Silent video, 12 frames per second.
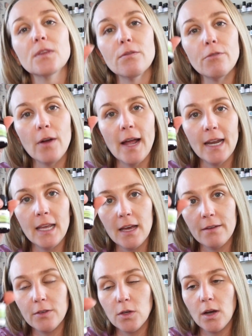variety
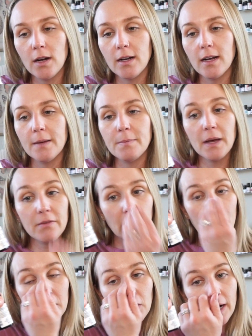of
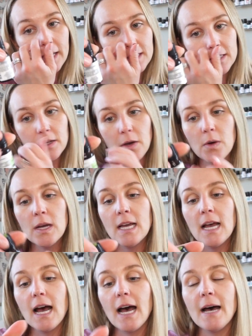lemongrass. So
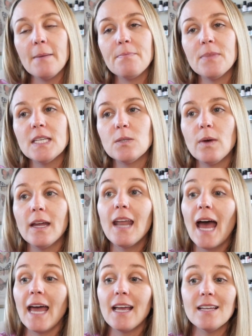this one,
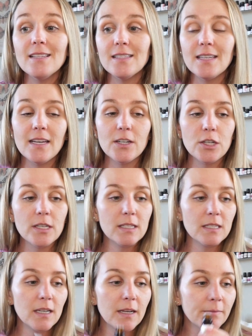I can see it
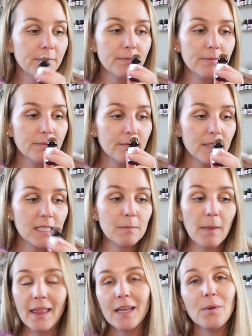just
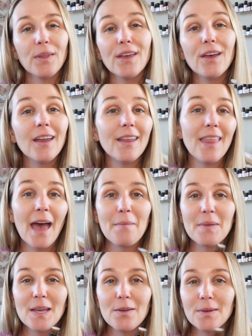smelling really good, and that
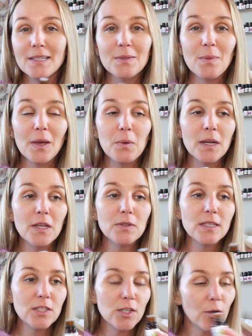being a reason why you want to use
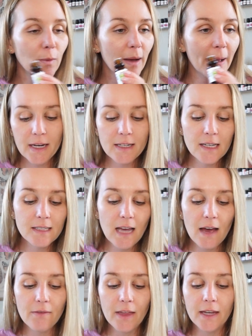it too. But it does
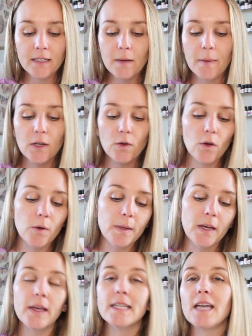have like
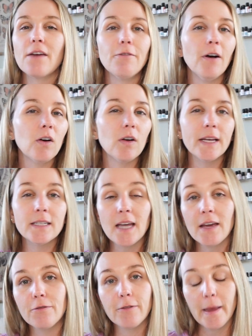antimicrobial, antifungal,
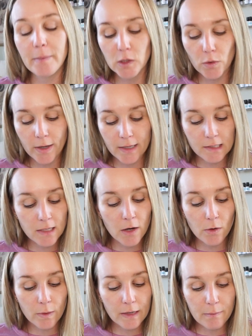anti-inflammatory,
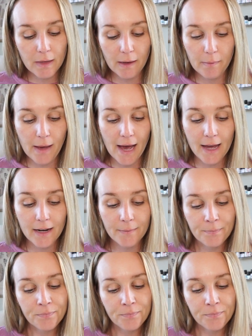so it wouldn't be a bad